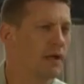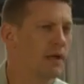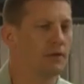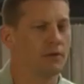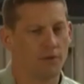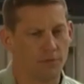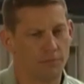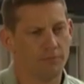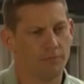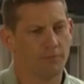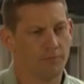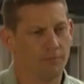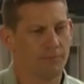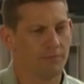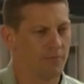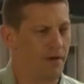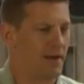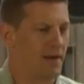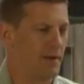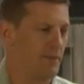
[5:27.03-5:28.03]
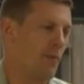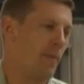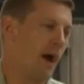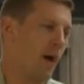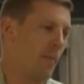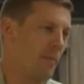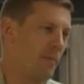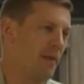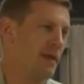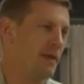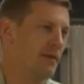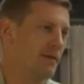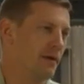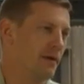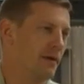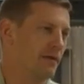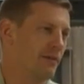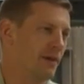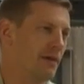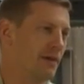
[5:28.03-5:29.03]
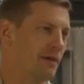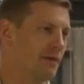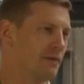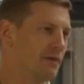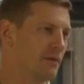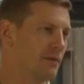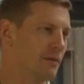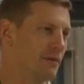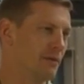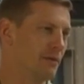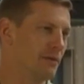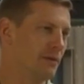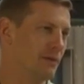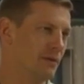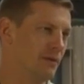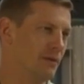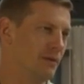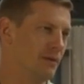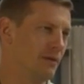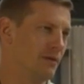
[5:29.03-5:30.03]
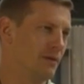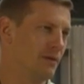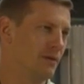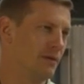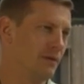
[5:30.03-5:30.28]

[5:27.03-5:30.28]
And you read up about me, I take it? Yes,